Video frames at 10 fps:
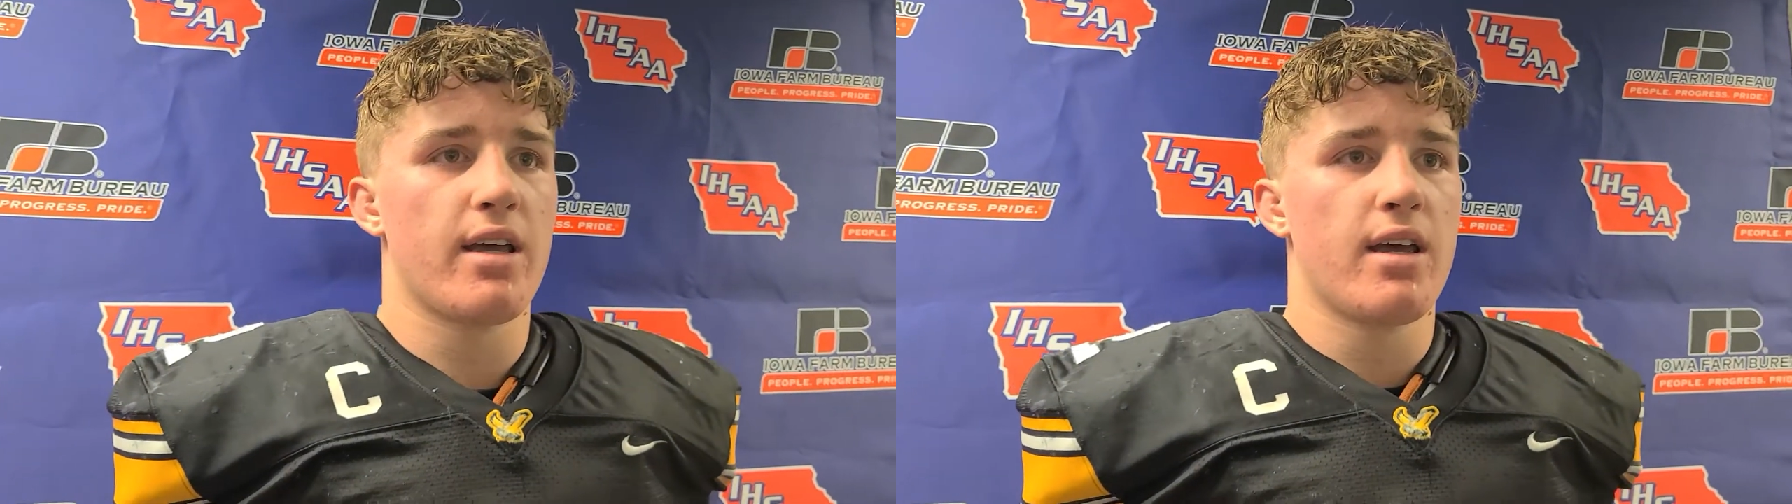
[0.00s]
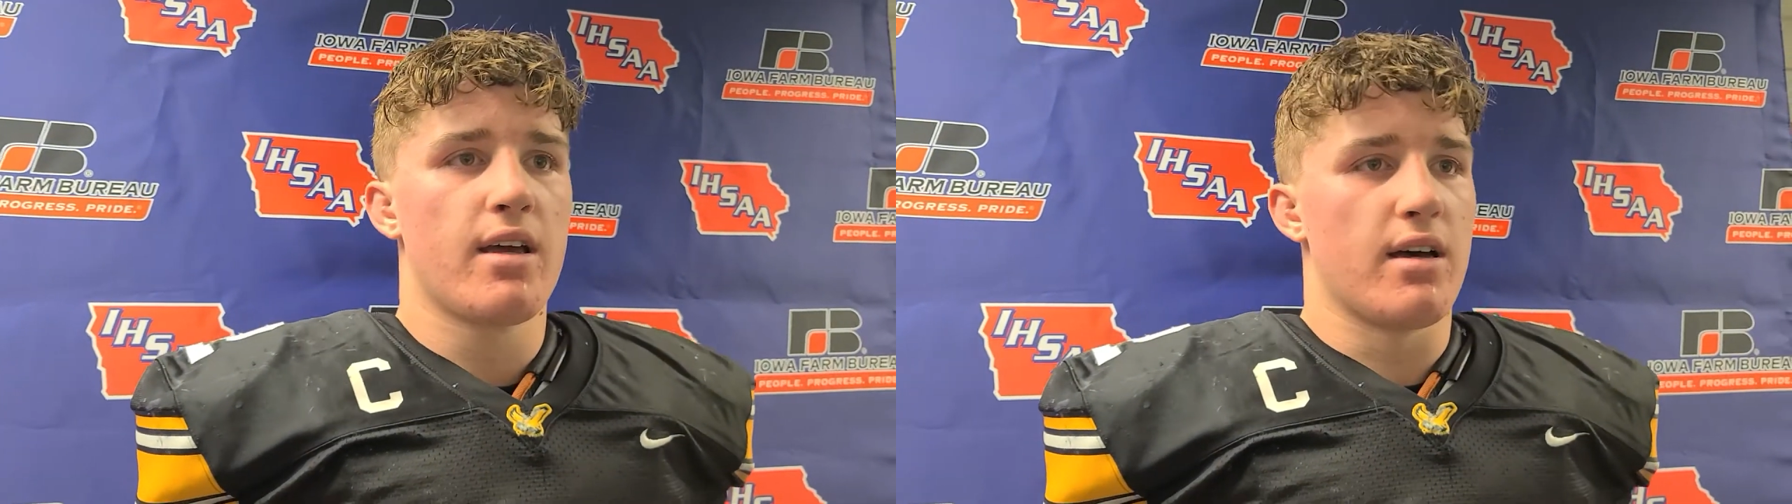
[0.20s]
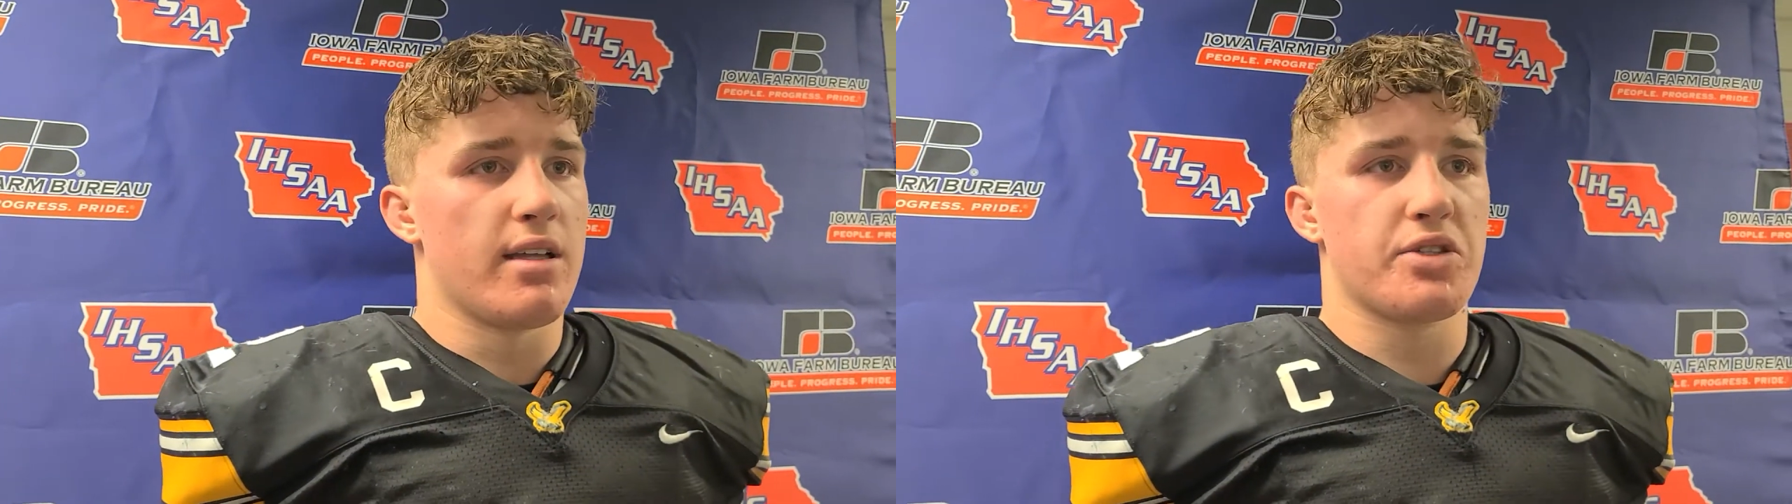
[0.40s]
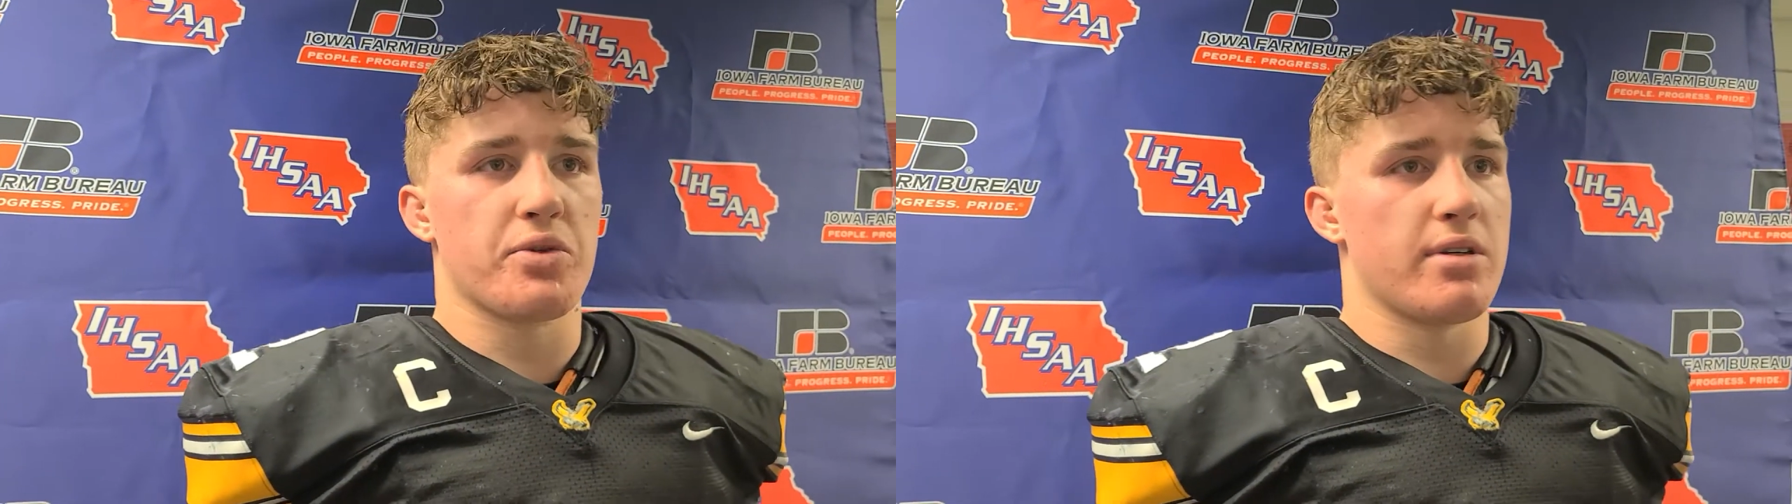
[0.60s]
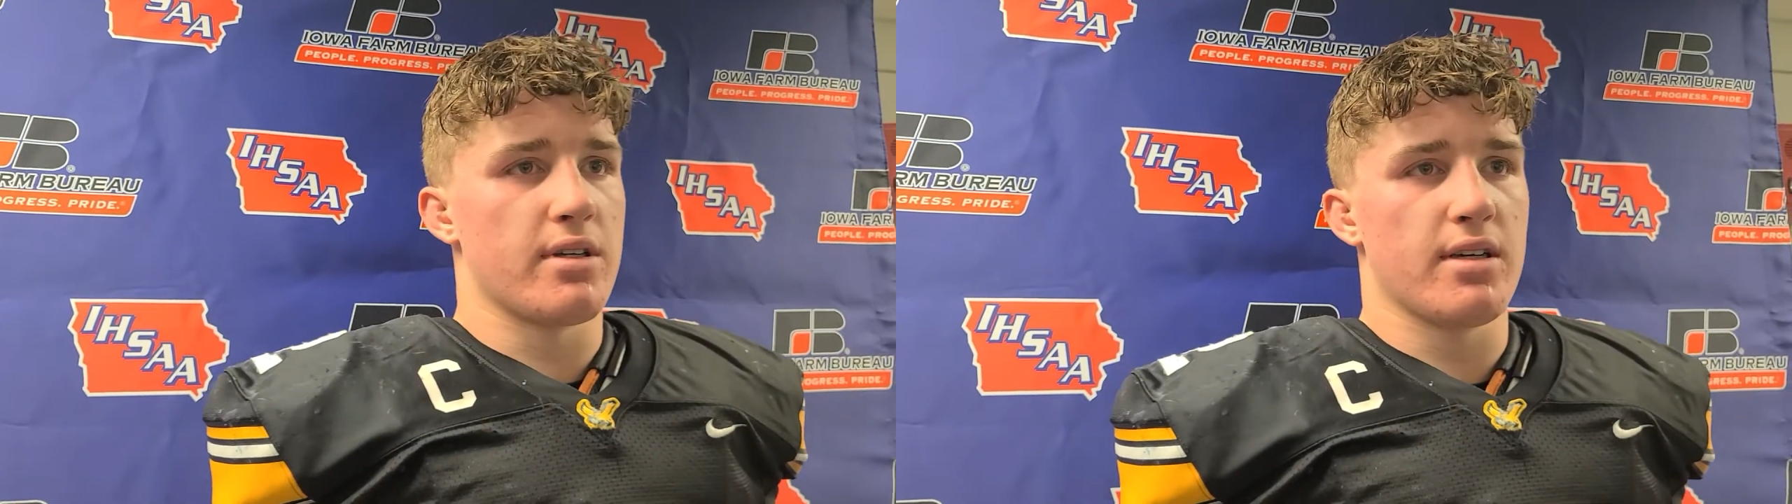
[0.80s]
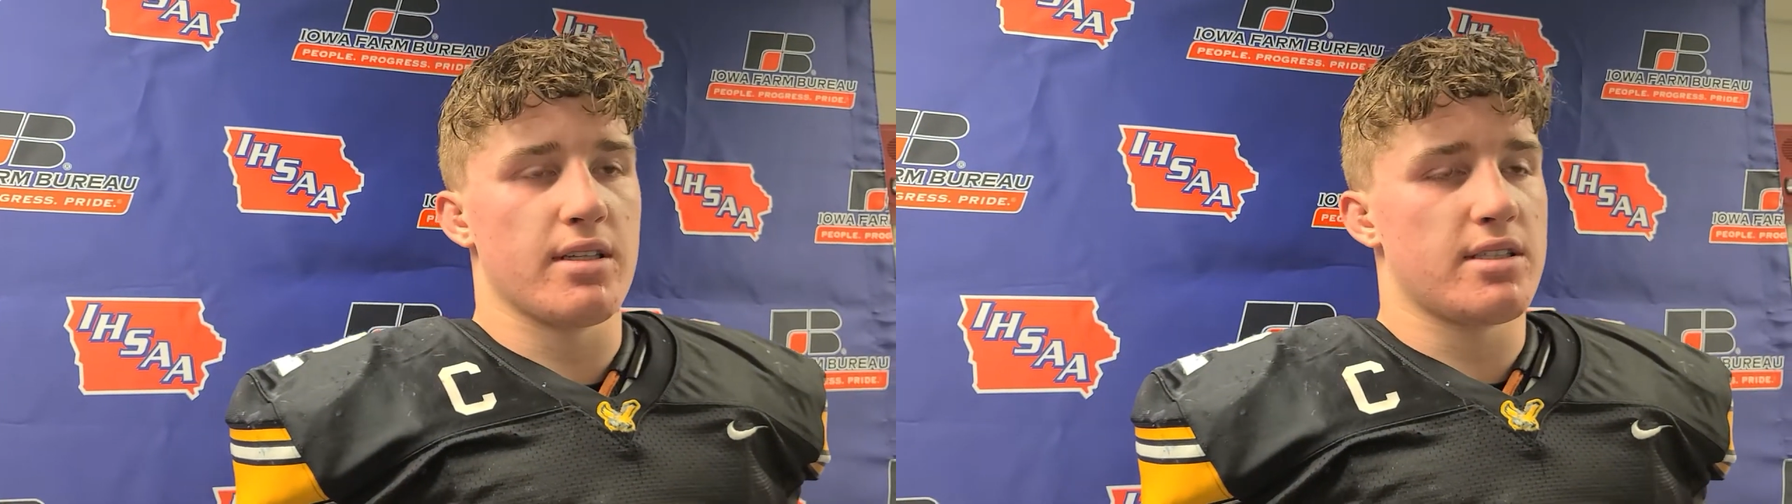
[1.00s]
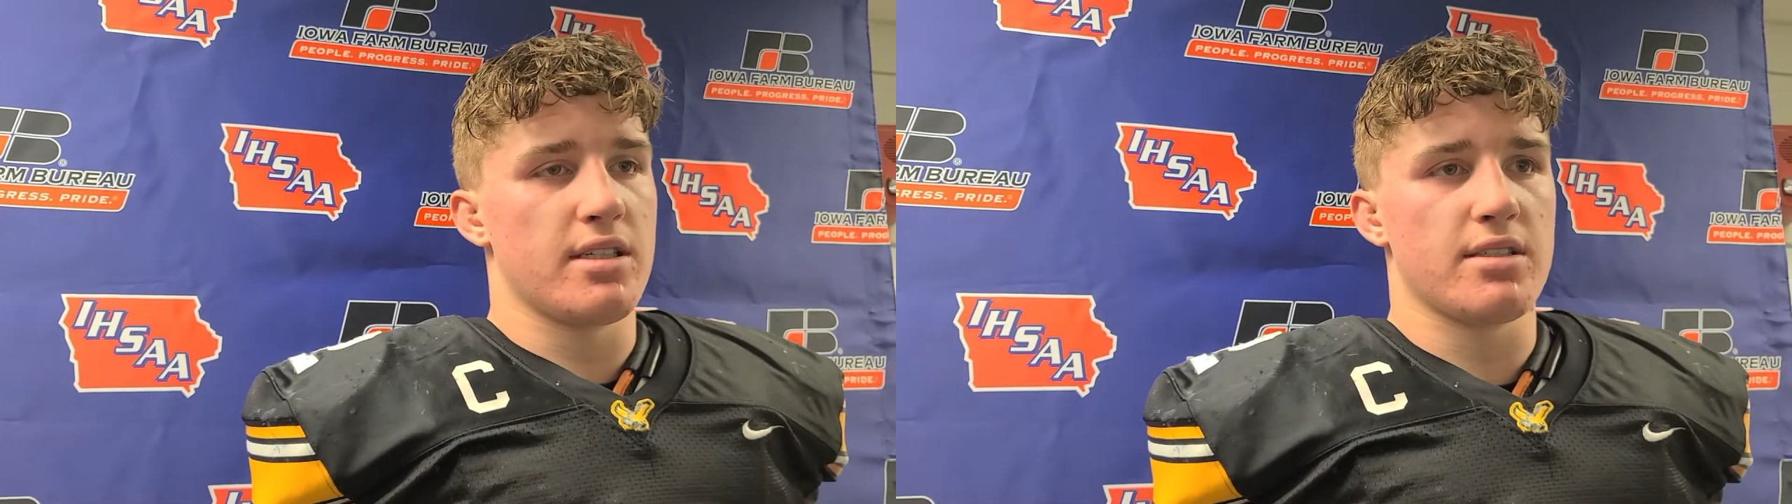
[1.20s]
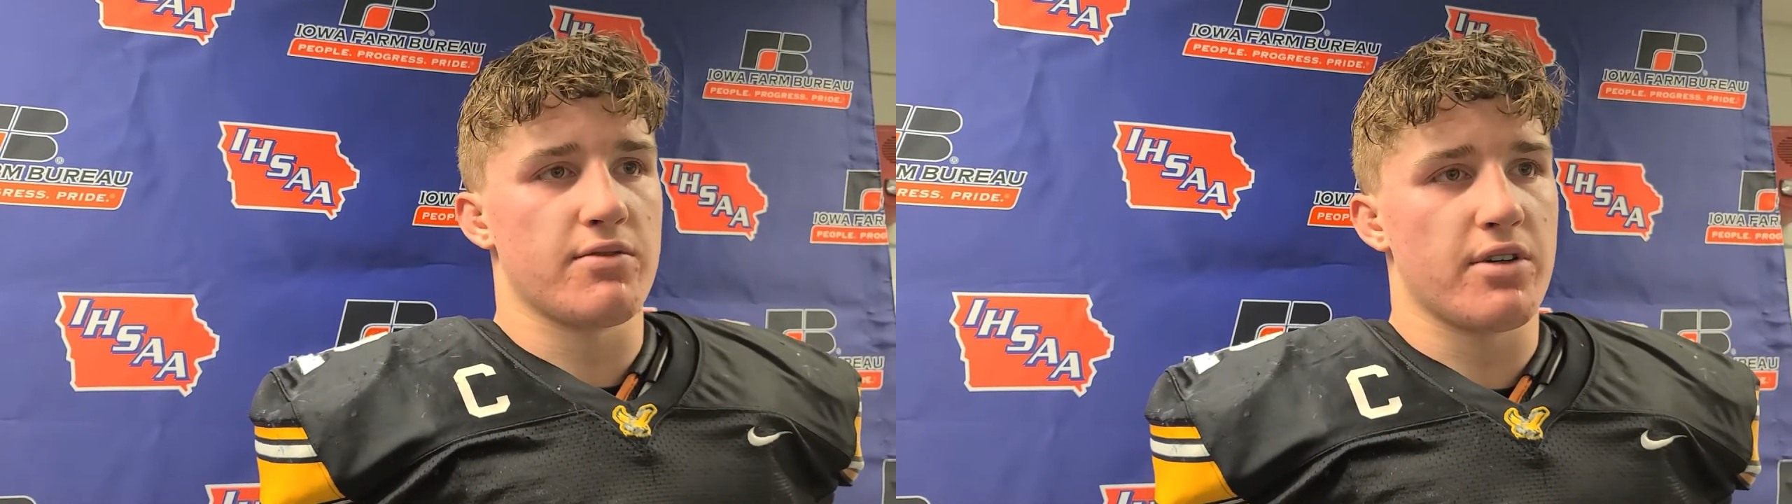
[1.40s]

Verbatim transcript: Uh, this one, uh, this season